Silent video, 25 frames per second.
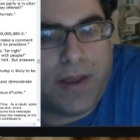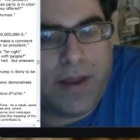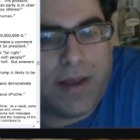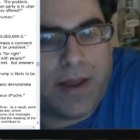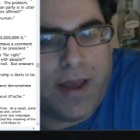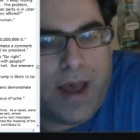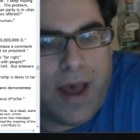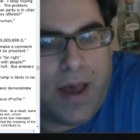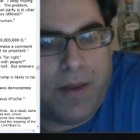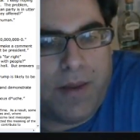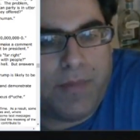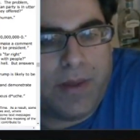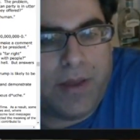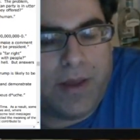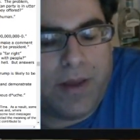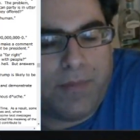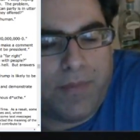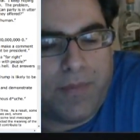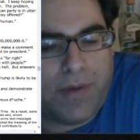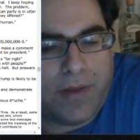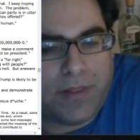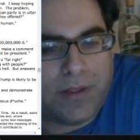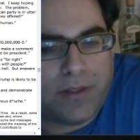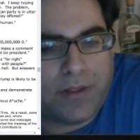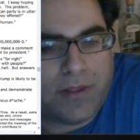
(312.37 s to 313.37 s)
a comment
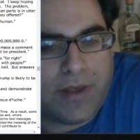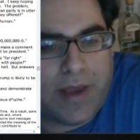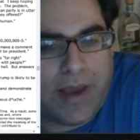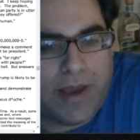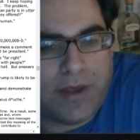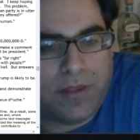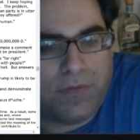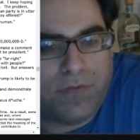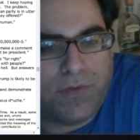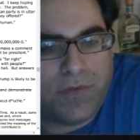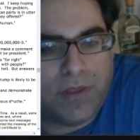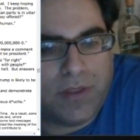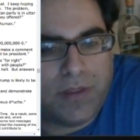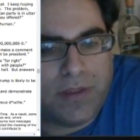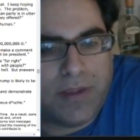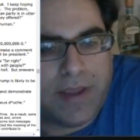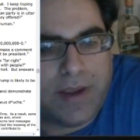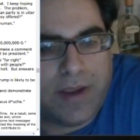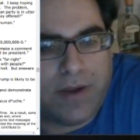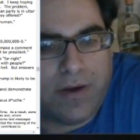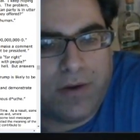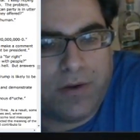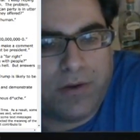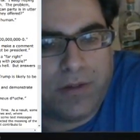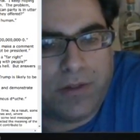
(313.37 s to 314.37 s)
about the size of his
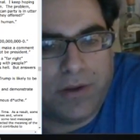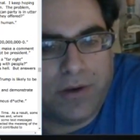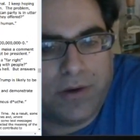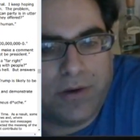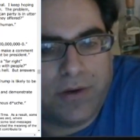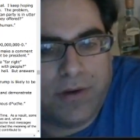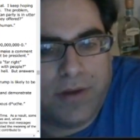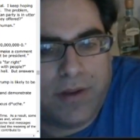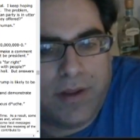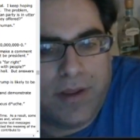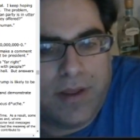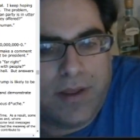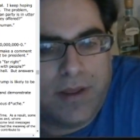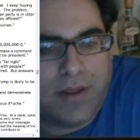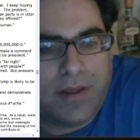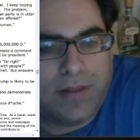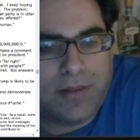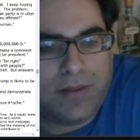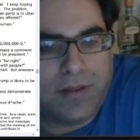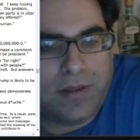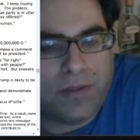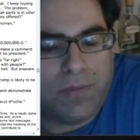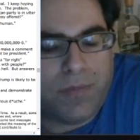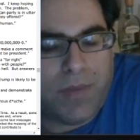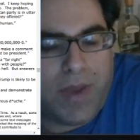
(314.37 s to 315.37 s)
dick earlier?
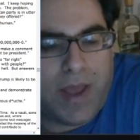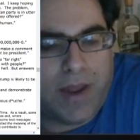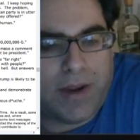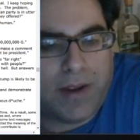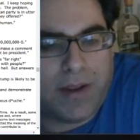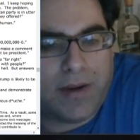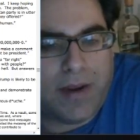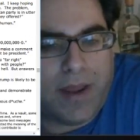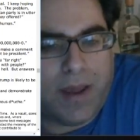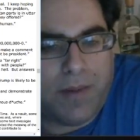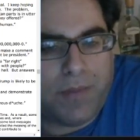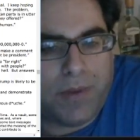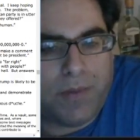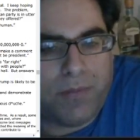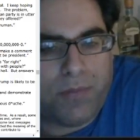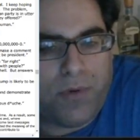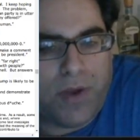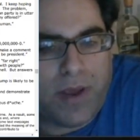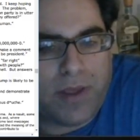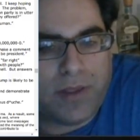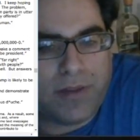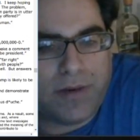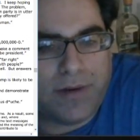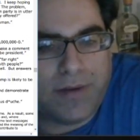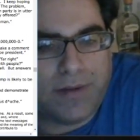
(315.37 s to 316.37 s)
This man cannot be
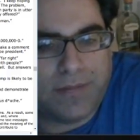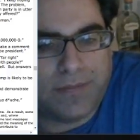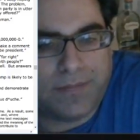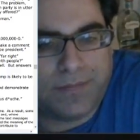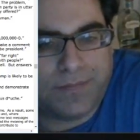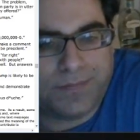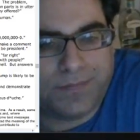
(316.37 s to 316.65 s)
president.